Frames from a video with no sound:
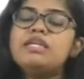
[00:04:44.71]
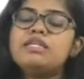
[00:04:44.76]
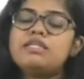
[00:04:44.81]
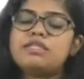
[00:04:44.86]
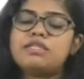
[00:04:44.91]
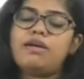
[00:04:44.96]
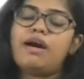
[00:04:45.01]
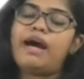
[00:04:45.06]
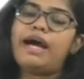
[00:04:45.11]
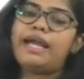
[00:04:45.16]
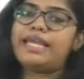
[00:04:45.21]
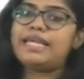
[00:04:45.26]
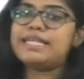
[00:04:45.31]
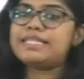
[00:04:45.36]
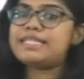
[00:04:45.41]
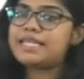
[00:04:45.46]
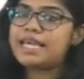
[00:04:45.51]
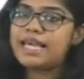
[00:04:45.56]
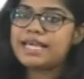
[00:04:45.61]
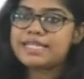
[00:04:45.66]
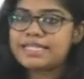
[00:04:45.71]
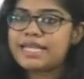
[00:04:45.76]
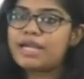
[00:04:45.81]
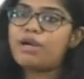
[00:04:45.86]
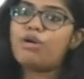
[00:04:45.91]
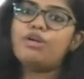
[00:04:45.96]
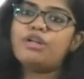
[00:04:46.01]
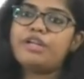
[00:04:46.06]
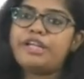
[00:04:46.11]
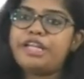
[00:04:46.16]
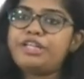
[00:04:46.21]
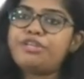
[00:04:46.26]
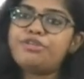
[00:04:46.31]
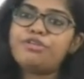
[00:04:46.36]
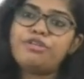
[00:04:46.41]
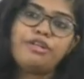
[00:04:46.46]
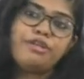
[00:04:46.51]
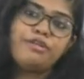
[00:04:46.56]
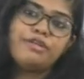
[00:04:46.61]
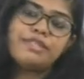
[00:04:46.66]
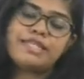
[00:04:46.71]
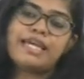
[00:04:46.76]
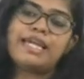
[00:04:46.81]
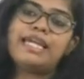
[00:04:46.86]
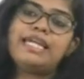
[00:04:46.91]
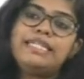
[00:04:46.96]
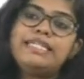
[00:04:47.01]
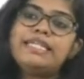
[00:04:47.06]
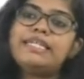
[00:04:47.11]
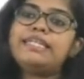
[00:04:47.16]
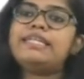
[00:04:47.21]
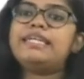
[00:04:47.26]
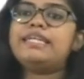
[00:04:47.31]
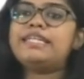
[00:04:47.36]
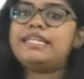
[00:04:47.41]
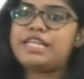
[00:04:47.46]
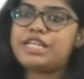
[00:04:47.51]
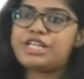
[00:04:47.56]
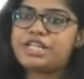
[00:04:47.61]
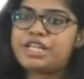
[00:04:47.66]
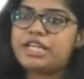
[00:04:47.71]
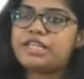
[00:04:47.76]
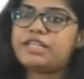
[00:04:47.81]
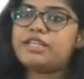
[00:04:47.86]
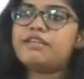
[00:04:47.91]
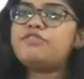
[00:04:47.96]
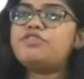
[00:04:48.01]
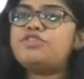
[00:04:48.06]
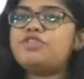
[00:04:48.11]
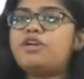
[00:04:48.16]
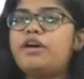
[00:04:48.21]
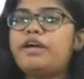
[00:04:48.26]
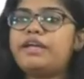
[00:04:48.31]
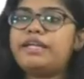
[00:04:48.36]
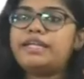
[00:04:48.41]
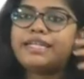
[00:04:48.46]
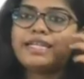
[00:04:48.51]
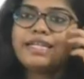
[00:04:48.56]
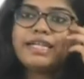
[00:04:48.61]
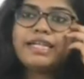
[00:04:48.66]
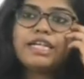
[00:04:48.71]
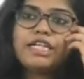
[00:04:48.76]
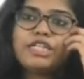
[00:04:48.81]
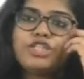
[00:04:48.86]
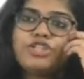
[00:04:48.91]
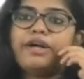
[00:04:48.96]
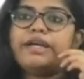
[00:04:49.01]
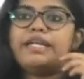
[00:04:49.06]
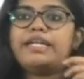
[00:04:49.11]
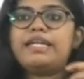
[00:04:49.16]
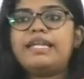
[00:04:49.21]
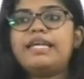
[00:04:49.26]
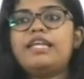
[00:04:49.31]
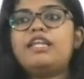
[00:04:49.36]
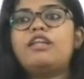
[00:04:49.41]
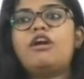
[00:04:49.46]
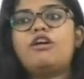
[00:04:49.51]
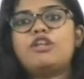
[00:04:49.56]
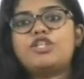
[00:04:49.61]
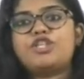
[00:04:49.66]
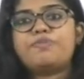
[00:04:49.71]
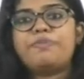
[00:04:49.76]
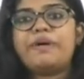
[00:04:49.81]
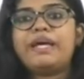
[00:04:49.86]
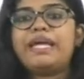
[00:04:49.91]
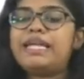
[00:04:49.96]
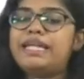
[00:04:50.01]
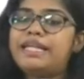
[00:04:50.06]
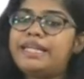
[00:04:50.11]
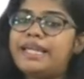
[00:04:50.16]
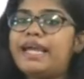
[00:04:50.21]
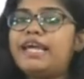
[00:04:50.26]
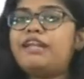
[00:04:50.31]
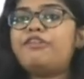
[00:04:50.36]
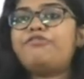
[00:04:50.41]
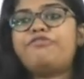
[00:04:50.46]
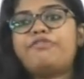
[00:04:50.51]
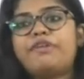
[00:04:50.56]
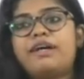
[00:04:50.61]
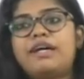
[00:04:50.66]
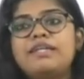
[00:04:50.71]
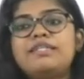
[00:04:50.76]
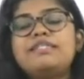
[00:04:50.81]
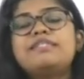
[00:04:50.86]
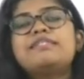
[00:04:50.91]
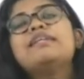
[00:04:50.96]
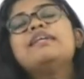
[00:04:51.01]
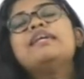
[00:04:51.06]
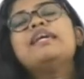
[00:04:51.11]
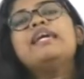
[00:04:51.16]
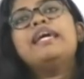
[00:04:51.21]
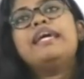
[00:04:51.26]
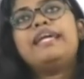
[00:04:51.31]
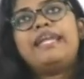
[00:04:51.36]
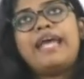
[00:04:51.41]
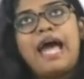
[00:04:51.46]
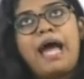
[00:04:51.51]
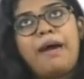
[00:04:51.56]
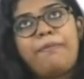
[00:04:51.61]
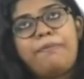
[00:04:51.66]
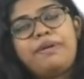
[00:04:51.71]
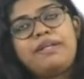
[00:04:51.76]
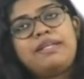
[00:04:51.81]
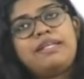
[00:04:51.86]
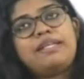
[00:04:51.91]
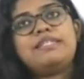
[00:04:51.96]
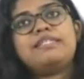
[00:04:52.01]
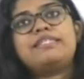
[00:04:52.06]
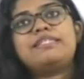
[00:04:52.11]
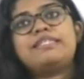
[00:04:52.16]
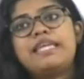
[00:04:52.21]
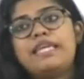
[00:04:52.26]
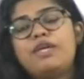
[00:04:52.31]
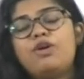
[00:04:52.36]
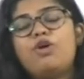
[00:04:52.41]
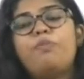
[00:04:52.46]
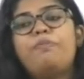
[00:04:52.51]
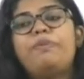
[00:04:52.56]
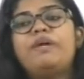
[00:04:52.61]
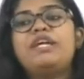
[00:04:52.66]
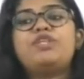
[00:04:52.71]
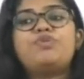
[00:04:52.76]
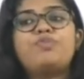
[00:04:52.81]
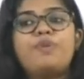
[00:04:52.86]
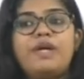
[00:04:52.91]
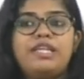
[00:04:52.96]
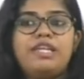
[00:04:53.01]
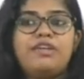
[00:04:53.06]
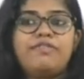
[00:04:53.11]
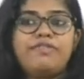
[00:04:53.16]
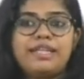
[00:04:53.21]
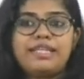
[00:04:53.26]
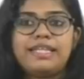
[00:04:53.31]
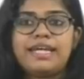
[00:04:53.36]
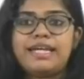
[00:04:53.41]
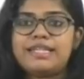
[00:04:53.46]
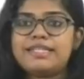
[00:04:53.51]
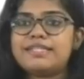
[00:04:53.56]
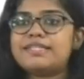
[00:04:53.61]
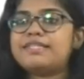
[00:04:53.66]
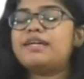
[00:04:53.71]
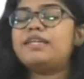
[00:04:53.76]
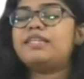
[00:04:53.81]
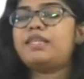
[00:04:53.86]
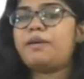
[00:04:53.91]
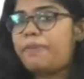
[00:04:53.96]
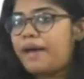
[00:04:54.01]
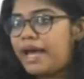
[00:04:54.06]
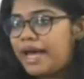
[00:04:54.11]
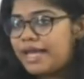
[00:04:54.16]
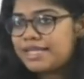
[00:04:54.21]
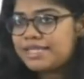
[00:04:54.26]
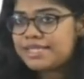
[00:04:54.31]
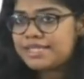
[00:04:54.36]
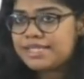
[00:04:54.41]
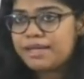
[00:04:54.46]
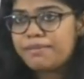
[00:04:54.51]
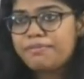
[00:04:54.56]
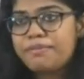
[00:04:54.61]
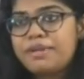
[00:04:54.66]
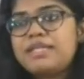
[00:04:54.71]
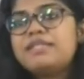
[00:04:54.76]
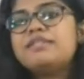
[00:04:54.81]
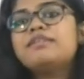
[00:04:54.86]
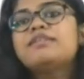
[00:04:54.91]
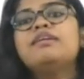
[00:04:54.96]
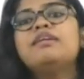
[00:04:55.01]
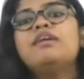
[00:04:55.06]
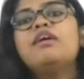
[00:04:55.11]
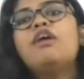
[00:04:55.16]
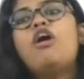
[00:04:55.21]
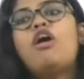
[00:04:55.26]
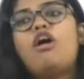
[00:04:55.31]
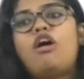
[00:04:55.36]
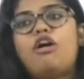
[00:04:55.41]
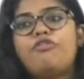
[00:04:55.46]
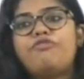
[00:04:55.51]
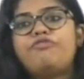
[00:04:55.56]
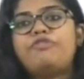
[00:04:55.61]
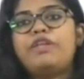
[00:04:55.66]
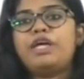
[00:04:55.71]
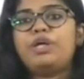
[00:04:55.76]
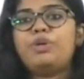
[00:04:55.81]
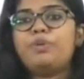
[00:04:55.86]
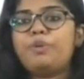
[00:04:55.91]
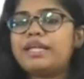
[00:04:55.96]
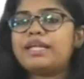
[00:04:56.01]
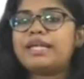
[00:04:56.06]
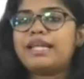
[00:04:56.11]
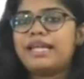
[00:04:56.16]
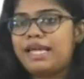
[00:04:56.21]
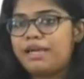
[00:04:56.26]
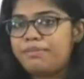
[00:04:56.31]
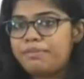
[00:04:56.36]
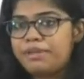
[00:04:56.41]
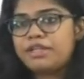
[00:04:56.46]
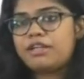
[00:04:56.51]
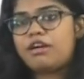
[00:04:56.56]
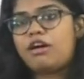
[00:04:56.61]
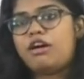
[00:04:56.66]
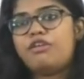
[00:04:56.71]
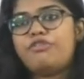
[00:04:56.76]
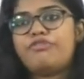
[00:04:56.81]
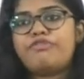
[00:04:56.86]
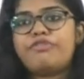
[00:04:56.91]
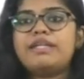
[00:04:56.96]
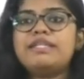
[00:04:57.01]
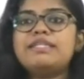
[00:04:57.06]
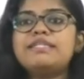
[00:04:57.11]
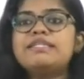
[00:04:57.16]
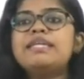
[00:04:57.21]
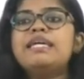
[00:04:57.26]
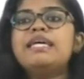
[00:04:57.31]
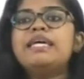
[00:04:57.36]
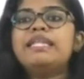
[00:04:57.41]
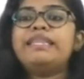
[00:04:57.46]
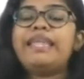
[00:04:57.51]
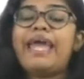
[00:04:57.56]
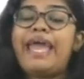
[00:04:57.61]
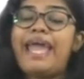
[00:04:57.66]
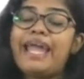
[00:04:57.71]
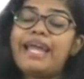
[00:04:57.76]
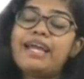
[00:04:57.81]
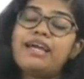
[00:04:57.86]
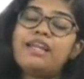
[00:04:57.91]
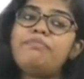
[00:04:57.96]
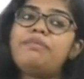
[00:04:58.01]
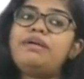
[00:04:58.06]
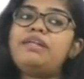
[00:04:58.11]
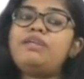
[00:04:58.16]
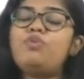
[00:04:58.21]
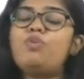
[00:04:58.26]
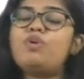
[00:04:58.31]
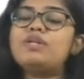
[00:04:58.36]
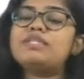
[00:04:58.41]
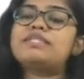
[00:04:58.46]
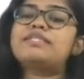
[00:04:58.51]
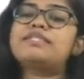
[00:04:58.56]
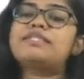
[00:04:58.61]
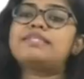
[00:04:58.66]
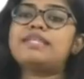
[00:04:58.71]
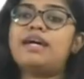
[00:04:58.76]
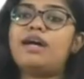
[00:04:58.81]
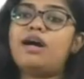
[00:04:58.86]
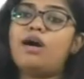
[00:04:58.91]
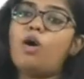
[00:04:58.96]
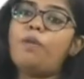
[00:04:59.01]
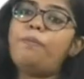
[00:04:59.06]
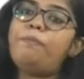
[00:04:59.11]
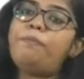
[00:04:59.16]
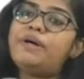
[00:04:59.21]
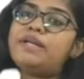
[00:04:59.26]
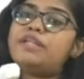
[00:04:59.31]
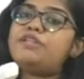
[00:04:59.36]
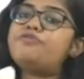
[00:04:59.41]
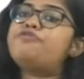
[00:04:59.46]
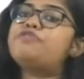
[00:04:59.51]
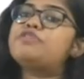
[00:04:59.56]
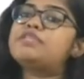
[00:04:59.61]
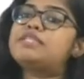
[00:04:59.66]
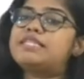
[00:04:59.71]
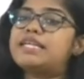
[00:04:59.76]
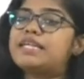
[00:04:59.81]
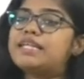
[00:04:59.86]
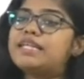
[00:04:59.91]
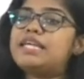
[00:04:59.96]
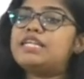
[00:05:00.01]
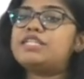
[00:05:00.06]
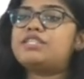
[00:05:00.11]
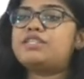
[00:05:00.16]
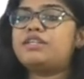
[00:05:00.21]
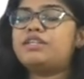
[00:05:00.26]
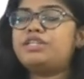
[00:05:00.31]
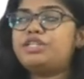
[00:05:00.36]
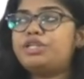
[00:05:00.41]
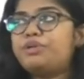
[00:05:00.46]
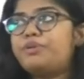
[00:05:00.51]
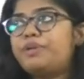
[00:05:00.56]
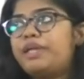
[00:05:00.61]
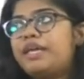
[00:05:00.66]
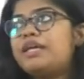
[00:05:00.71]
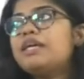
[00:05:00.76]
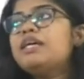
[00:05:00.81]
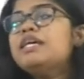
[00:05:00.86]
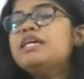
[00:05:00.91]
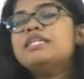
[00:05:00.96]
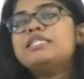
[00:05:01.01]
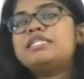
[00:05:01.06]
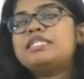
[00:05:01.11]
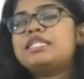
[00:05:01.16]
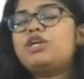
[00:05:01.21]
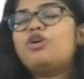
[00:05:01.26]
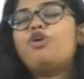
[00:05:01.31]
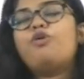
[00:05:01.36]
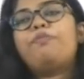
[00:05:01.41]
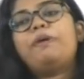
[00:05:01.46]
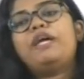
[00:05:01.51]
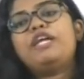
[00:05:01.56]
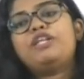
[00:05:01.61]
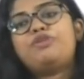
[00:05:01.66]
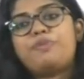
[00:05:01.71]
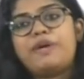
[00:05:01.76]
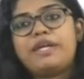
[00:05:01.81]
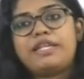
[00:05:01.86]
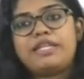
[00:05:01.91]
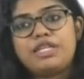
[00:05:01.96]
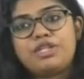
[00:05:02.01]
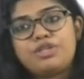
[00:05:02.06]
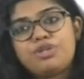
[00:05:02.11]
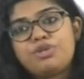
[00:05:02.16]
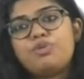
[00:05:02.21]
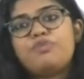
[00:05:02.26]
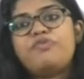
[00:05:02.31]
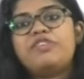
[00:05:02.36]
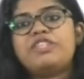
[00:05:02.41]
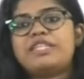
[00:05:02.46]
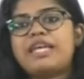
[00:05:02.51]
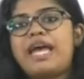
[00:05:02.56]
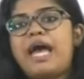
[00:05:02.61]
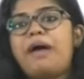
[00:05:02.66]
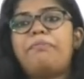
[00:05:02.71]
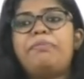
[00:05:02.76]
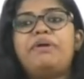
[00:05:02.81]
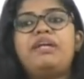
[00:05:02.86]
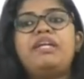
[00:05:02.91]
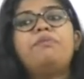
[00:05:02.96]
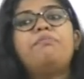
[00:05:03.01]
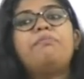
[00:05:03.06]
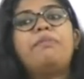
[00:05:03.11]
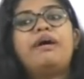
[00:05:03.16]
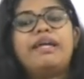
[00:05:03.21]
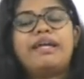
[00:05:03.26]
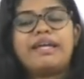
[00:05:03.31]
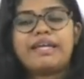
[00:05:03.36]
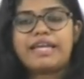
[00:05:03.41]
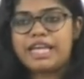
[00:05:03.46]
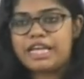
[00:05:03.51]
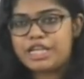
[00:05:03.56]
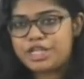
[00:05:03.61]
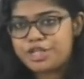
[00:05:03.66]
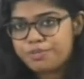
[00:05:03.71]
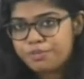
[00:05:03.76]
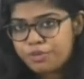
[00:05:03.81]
So, ISA, as I already told you, it's an Indian initiative jointly launched by India and France. It happened in COP21, that is the Paris summit of the UN climate conference. The agreement was opened for signature during COP22, which happened in Marrakesh,